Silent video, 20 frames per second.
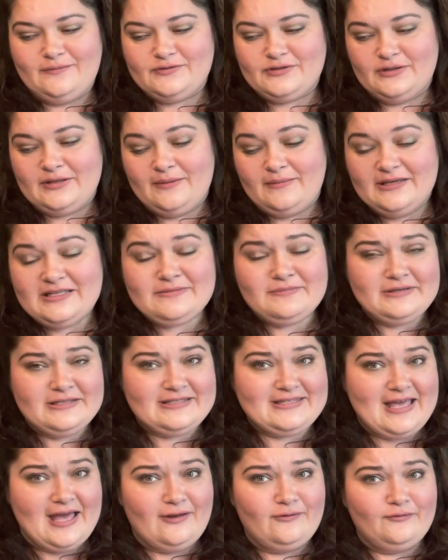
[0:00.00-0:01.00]
So that makes me
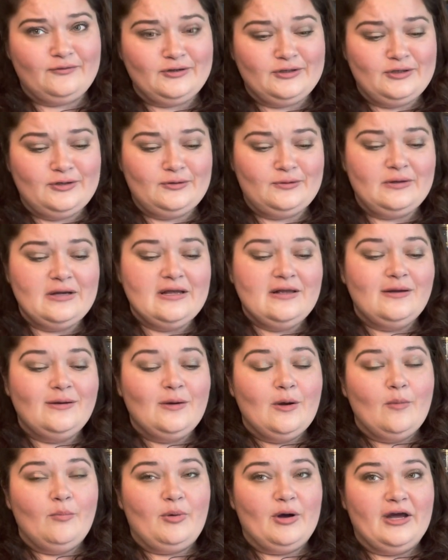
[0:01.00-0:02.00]
sad for you,
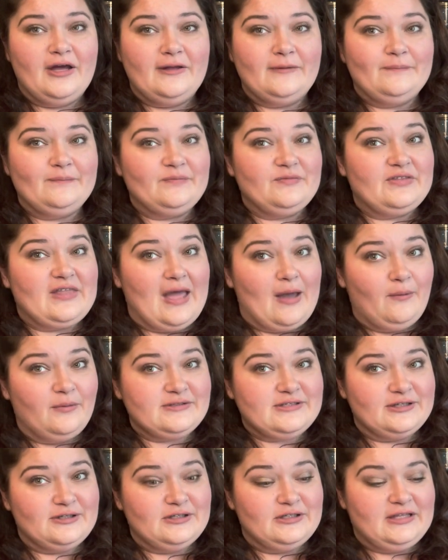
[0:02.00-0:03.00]
but that
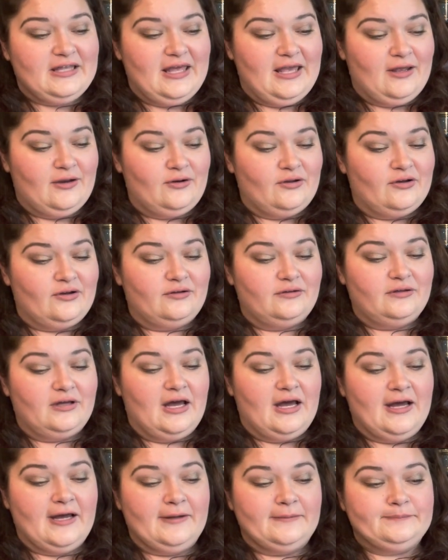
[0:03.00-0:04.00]
was a good candle.
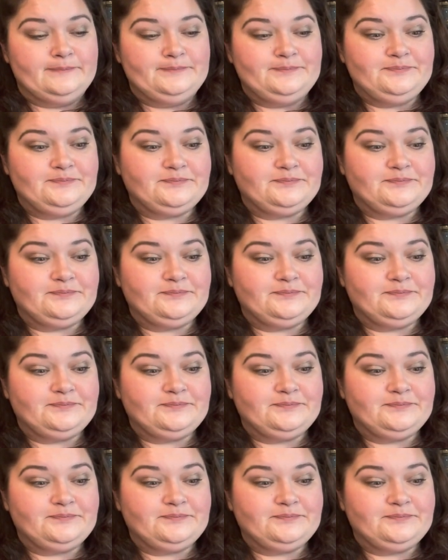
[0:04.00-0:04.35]
Um,